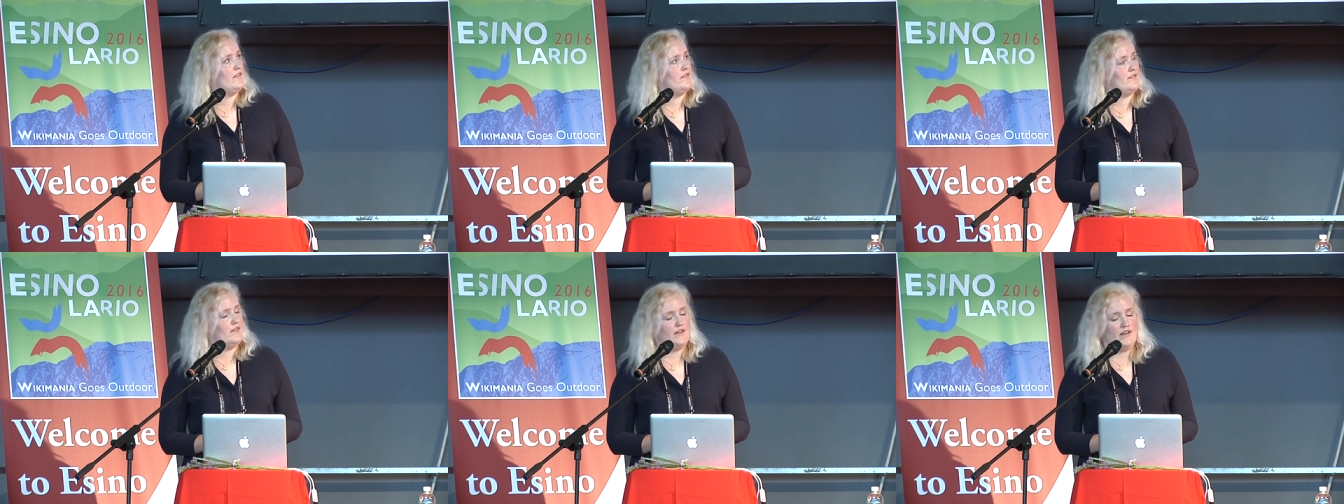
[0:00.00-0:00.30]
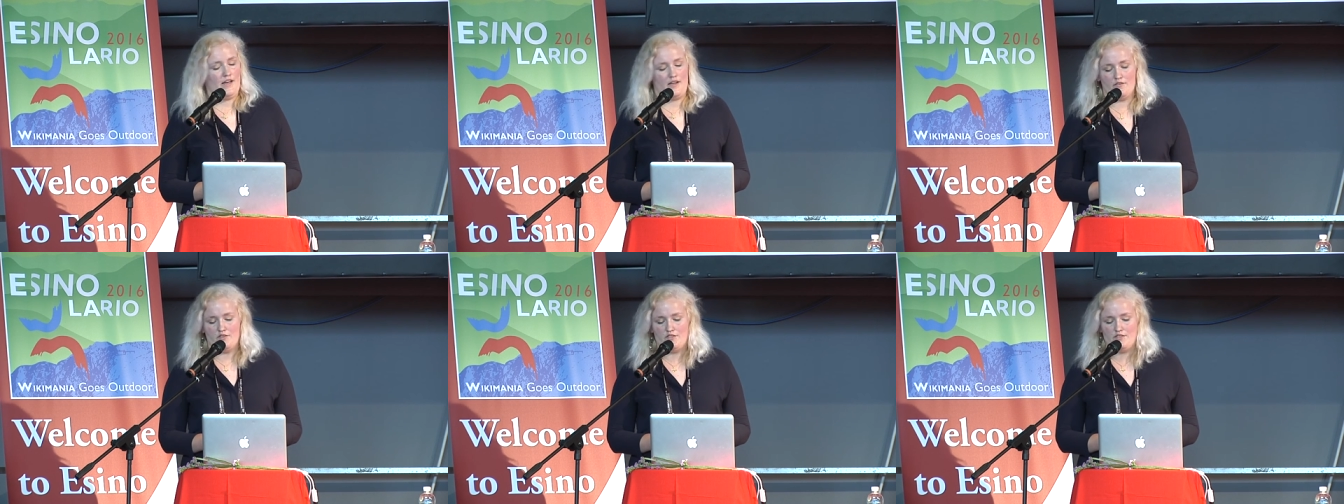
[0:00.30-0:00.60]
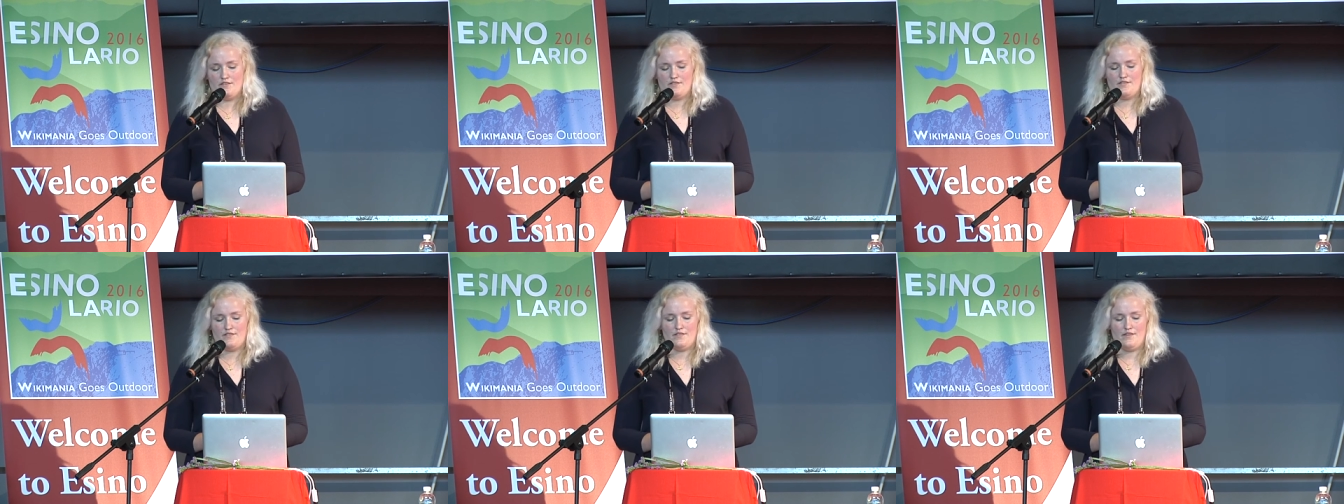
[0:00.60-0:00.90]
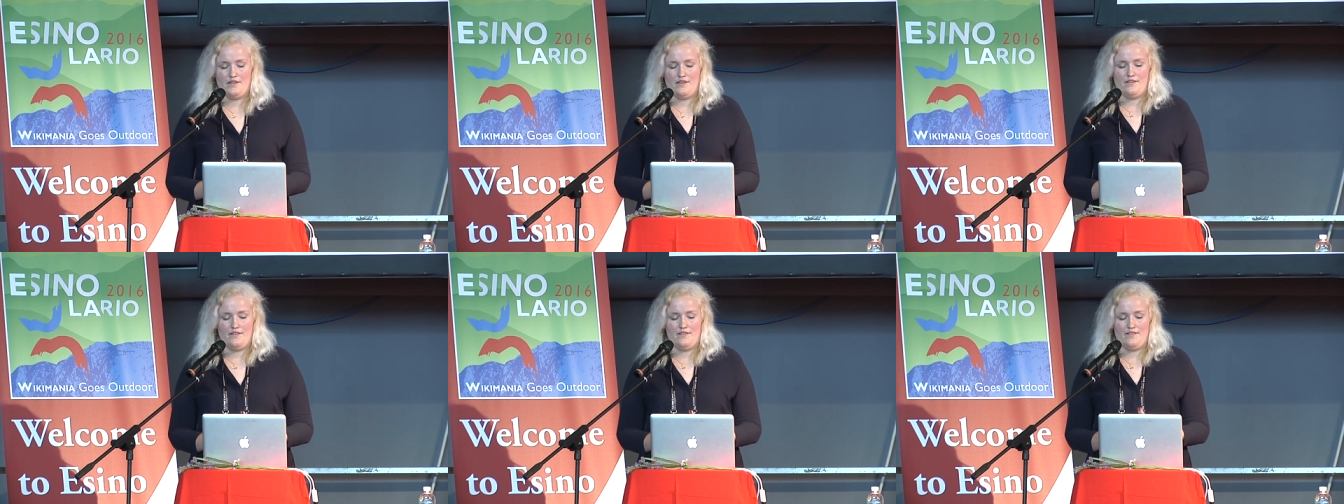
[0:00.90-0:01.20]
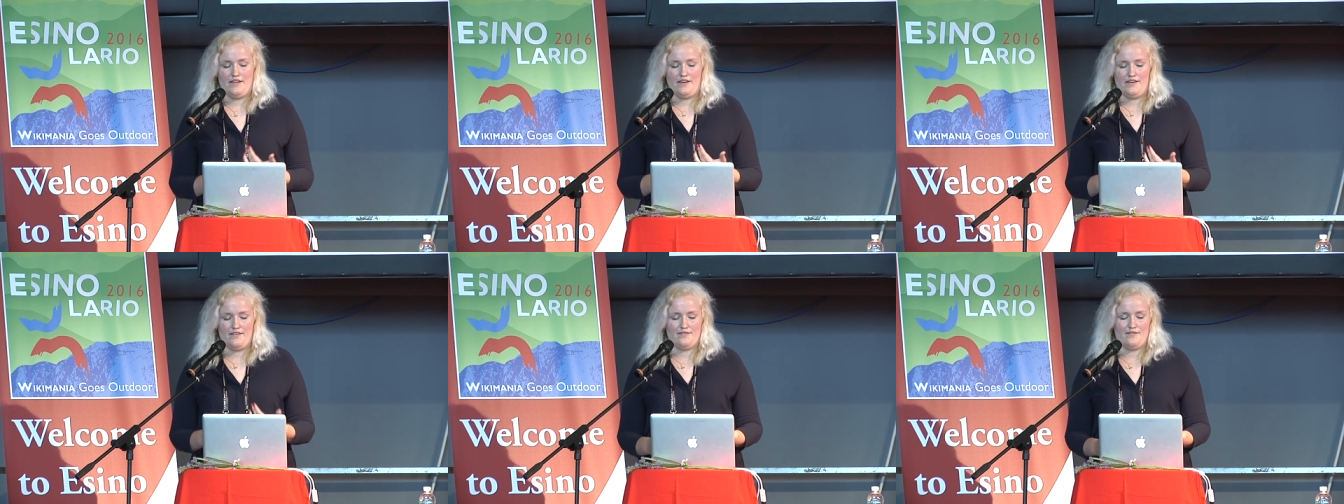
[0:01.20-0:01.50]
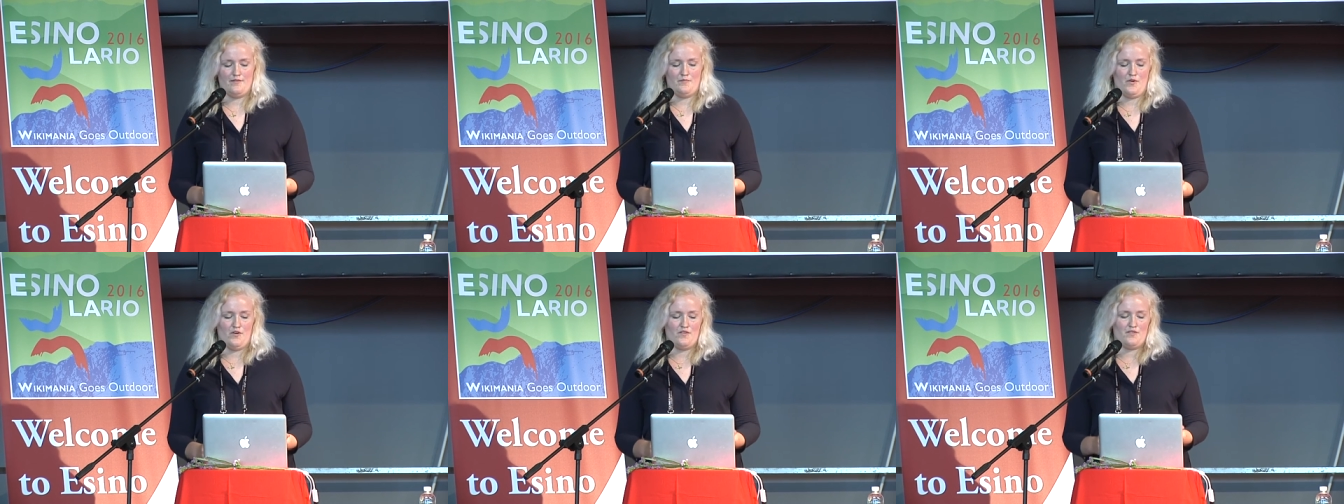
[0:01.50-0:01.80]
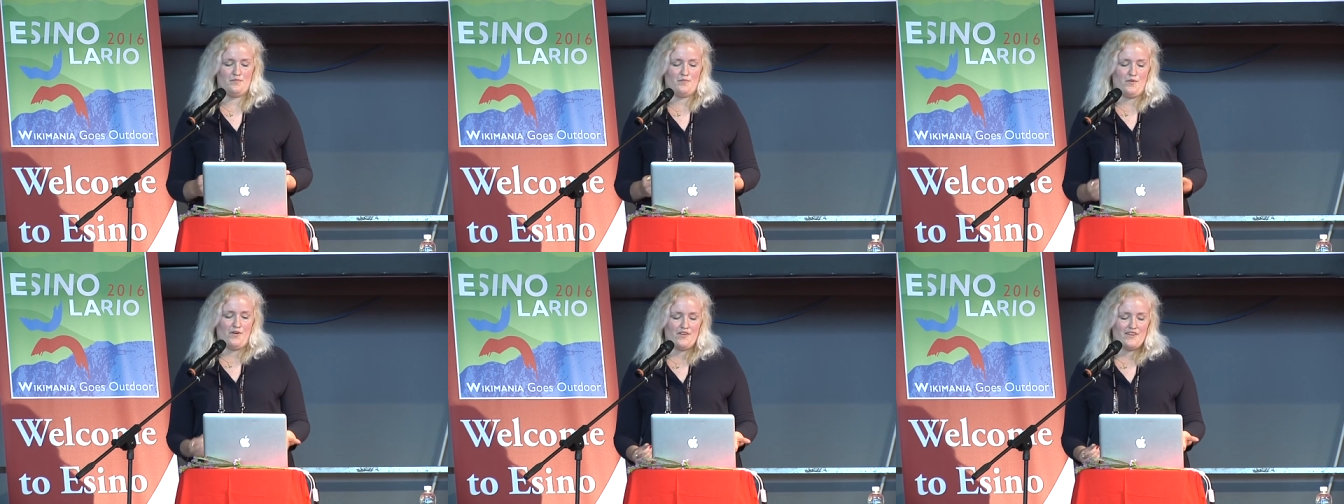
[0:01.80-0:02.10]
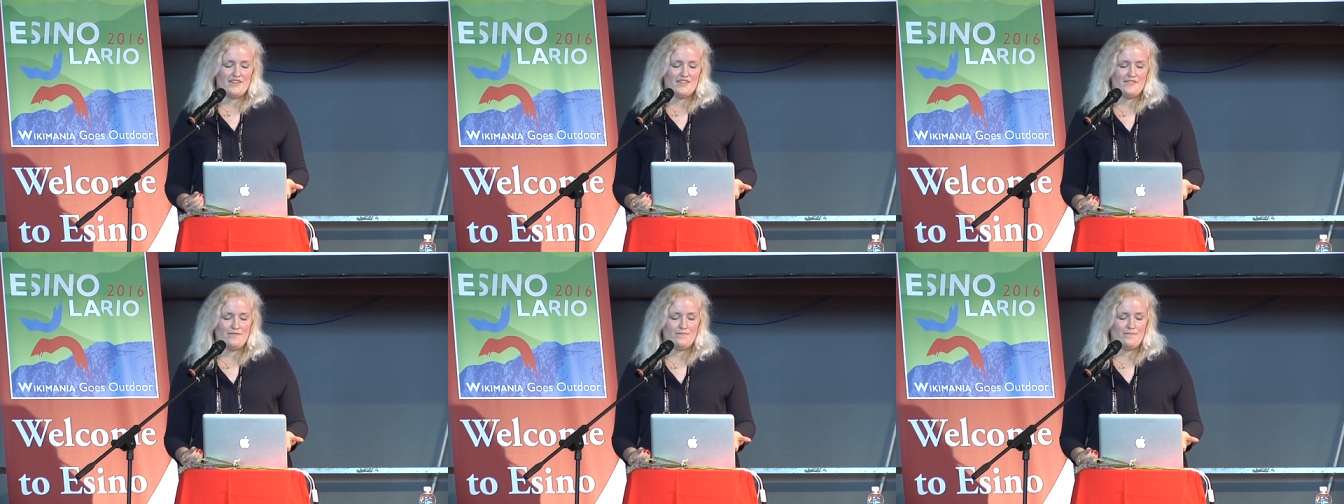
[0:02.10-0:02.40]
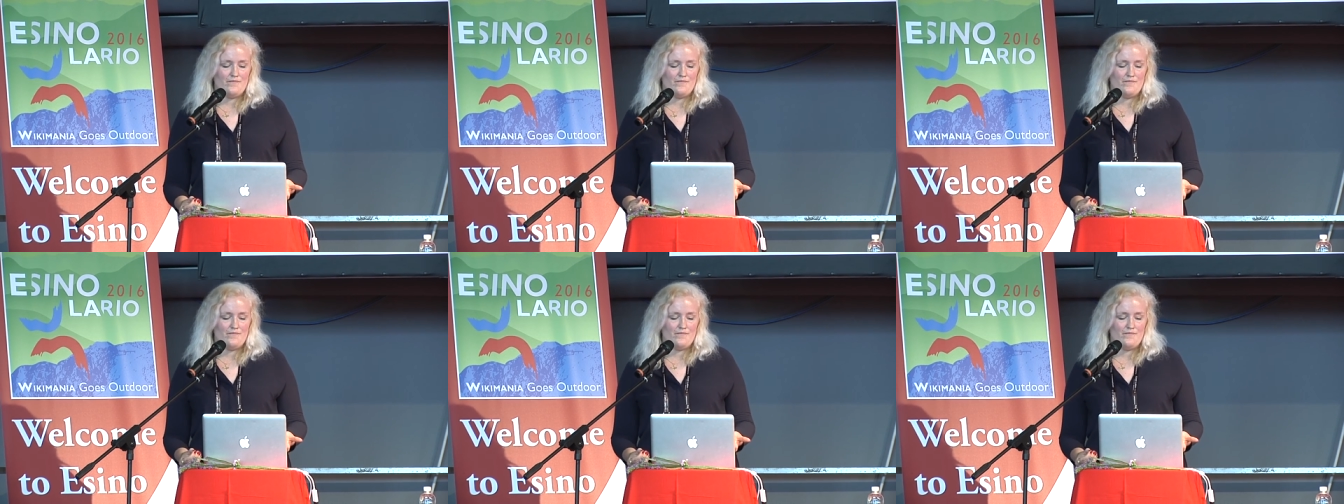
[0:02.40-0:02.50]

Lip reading: The languages that is the most spoken